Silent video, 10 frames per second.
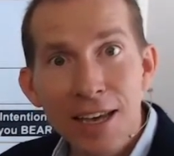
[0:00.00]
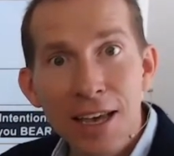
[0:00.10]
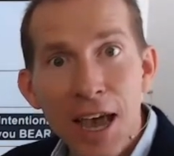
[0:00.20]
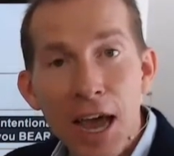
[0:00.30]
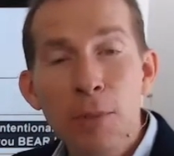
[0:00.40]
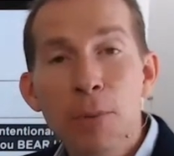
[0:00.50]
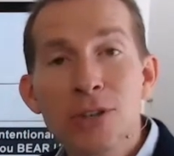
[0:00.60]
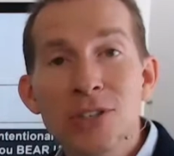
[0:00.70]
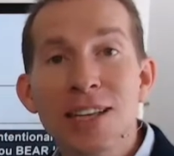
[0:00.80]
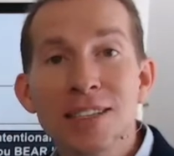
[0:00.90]
And the
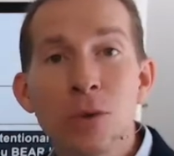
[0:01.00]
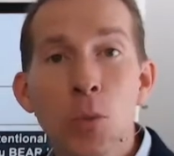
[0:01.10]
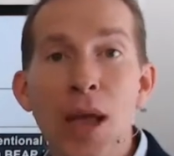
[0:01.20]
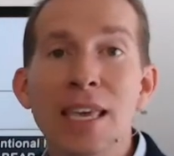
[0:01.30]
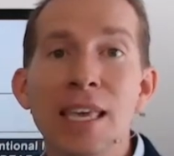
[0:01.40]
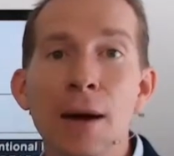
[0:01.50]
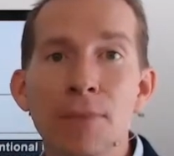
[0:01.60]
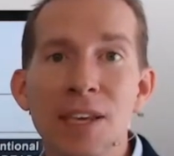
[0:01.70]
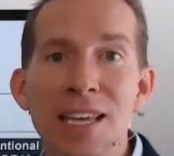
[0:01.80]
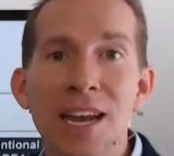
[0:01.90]
person that's waking up
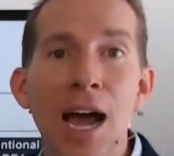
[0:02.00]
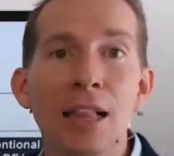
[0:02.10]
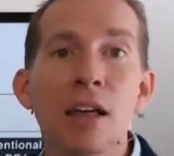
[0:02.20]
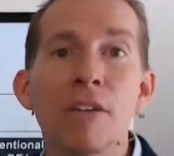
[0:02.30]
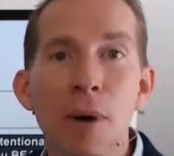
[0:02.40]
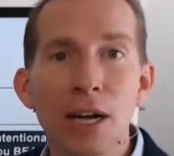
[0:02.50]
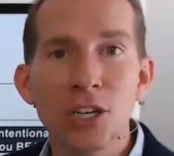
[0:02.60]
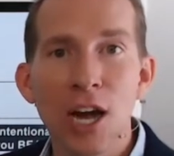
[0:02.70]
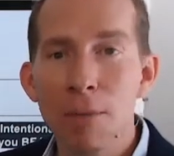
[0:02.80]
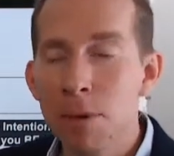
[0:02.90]
thinking, I love my
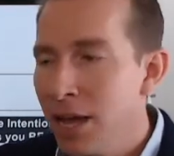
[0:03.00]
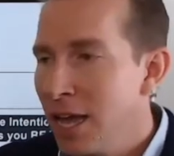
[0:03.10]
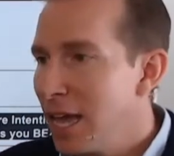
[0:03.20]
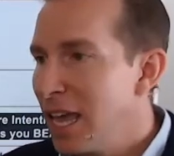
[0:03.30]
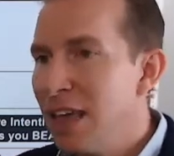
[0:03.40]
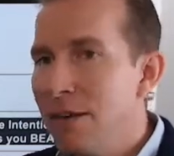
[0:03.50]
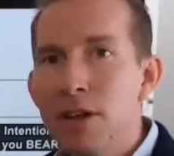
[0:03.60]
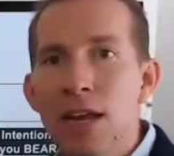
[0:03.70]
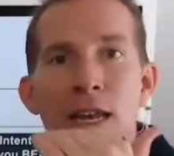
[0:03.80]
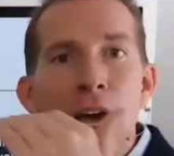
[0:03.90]
job, even
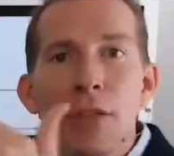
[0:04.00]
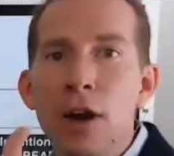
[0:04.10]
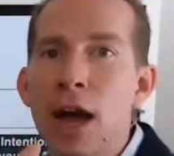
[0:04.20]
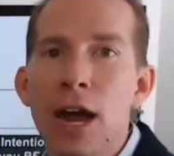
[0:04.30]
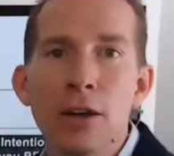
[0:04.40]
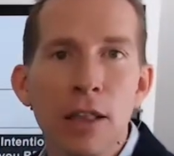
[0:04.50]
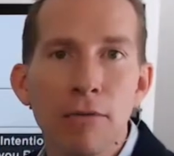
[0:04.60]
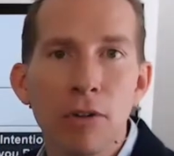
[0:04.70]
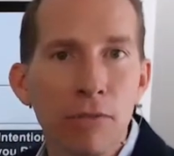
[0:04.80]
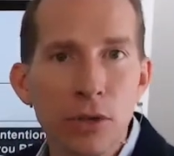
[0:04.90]
another higher
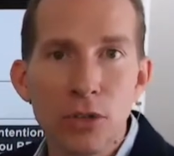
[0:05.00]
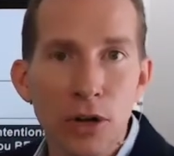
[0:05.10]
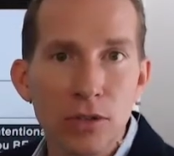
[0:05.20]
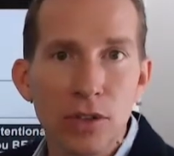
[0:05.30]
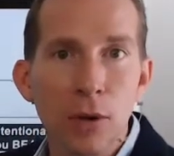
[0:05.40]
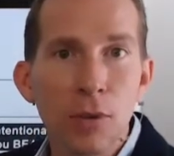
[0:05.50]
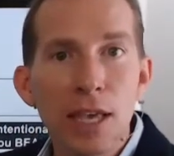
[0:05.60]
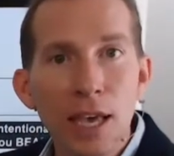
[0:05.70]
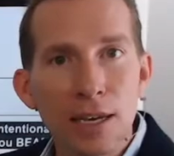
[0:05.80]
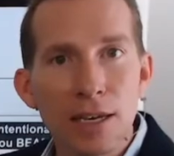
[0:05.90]
level of results that they would
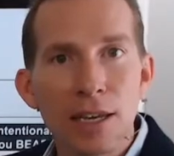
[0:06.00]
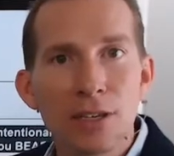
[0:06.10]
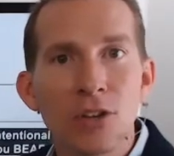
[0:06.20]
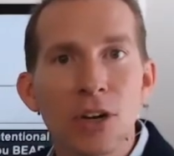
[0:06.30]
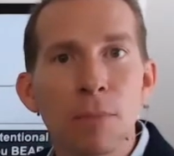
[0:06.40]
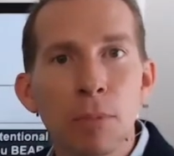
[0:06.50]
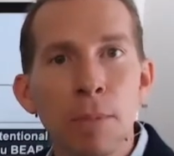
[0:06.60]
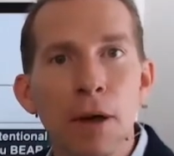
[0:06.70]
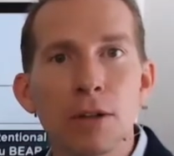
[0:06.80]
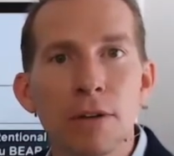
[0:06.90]
get, because they're going to
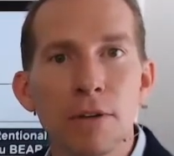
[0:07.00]
propel different